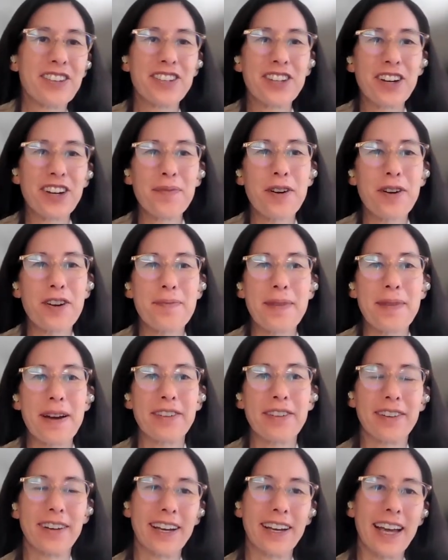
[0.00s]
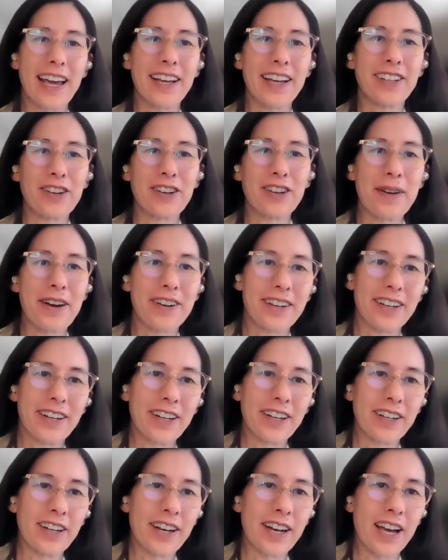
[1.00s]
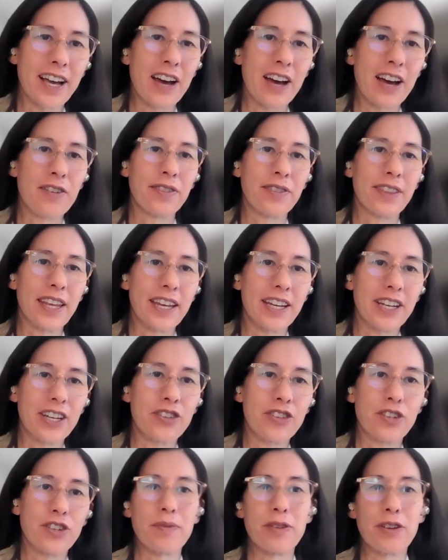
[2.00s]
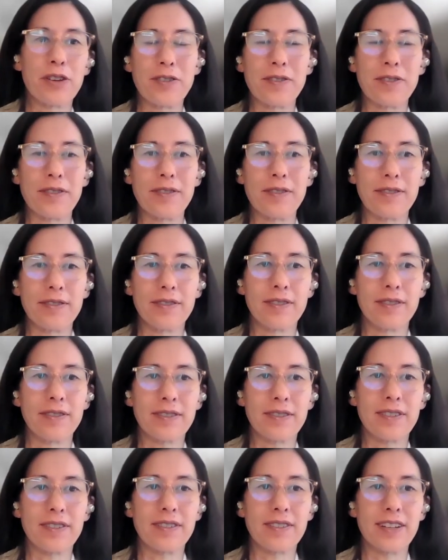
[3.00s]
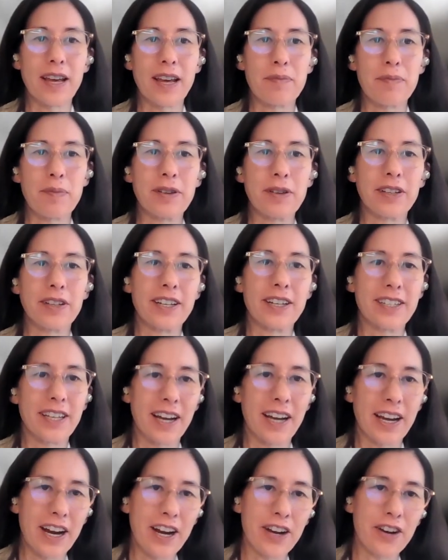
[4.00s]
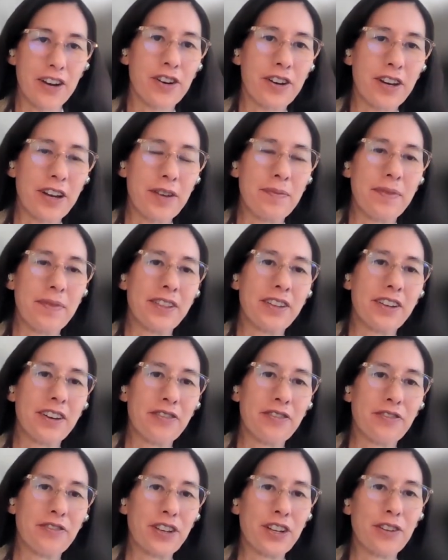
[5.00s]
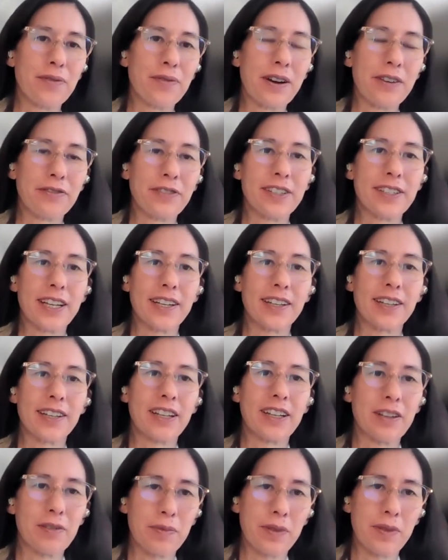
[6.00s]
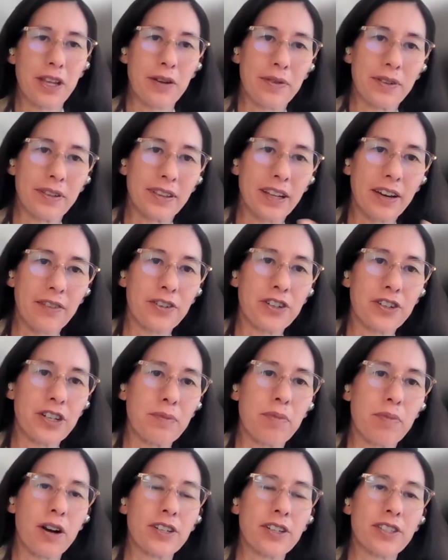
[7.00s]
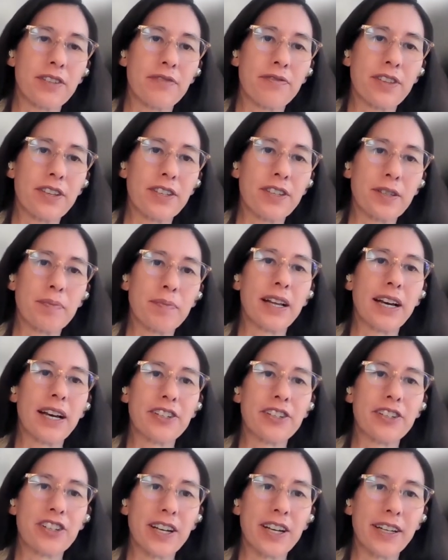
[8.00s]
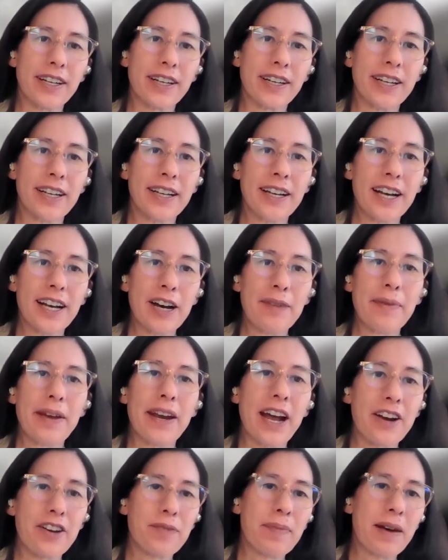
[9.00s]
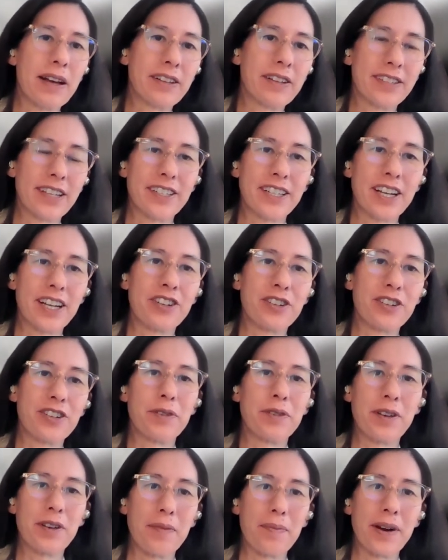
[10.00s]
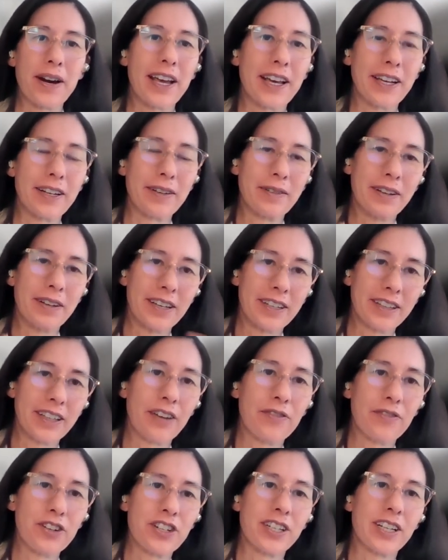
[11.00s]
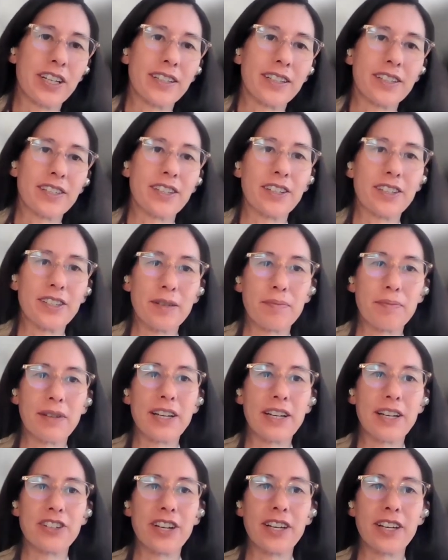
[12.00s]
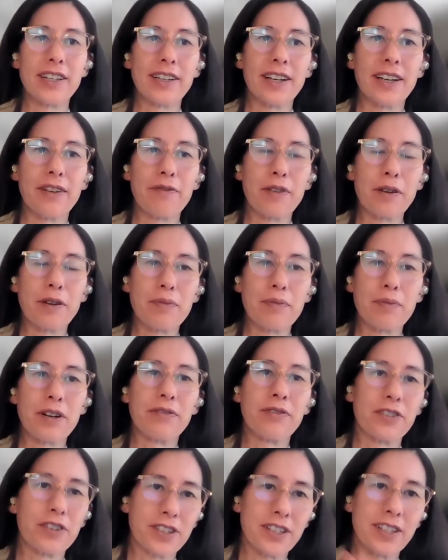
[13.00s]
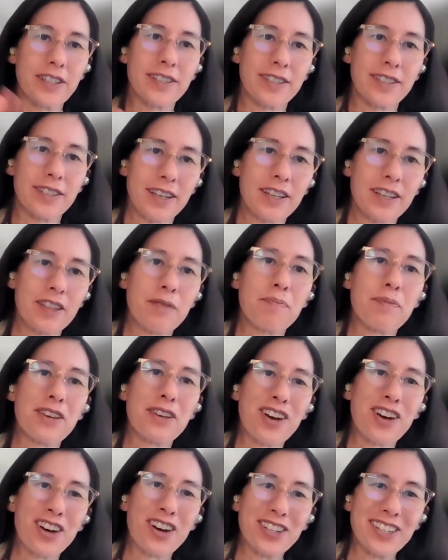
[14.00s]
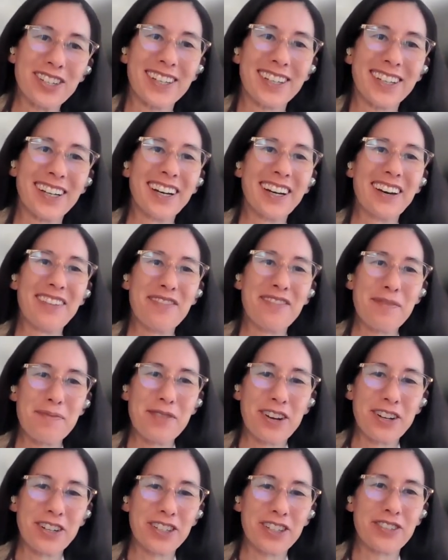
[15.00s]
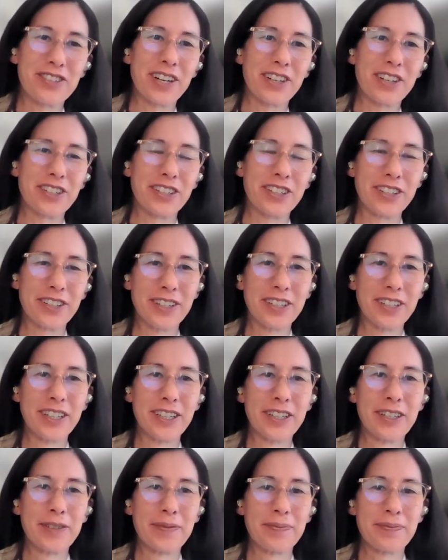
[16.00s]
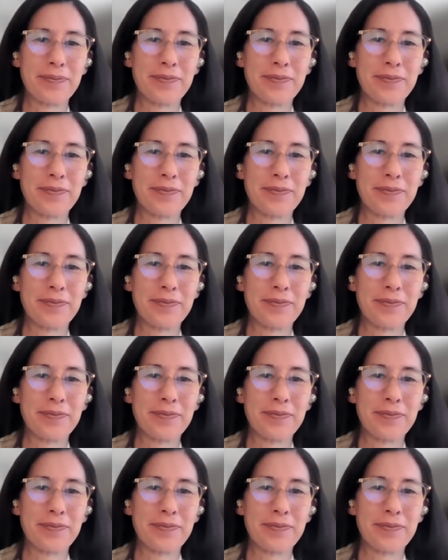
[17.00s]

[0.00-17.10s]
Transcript: Could you share more about Anglo-American and how they contributed capabilities? I heard him in the video reference that they were leveraging parts of the supply chain. And how do you balance that tension between, on one hand, leveraging existing supply chain and footprint versus the beyond of the beyond extraction?